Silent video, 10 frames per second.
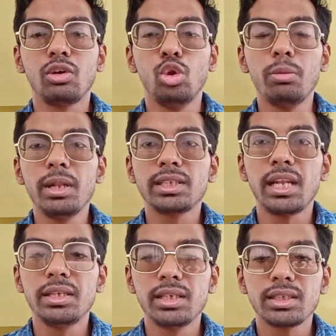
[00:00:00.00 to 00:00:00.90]
global
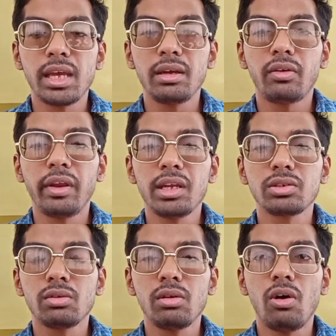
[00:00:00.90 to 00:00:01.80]
challenges and
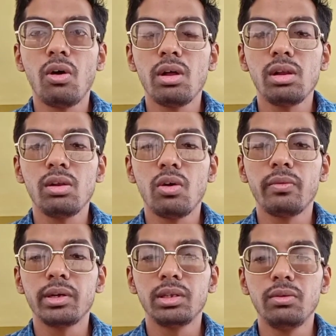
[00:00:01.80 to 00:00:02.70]
trainers all
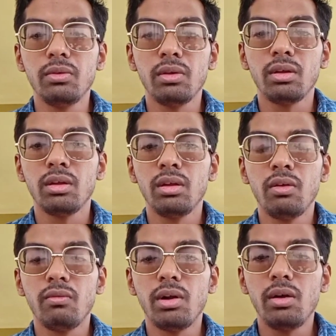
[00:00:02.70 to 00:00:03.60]
over the
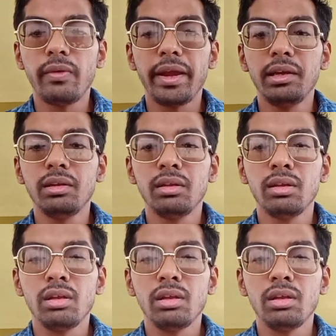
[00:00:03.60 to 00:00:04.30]
worldwide